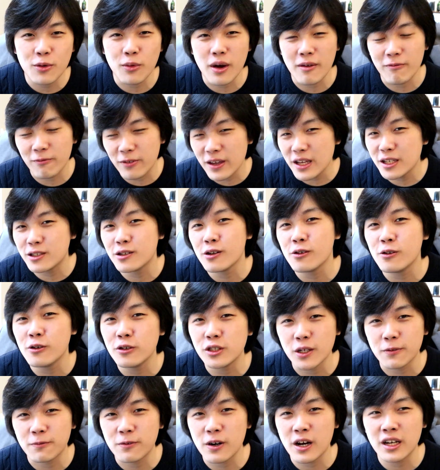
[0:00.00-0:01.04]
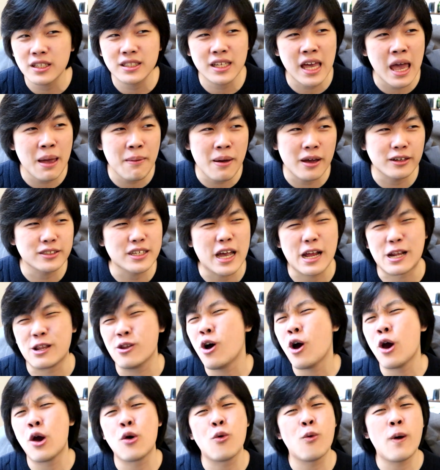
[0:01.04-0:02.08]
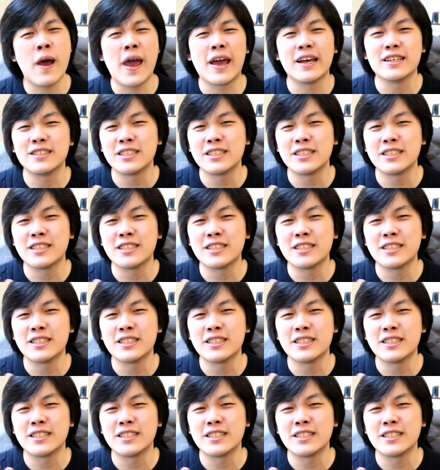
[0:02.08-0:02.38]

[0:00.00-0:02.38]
when V2 Lucci first came out, it's like, no way,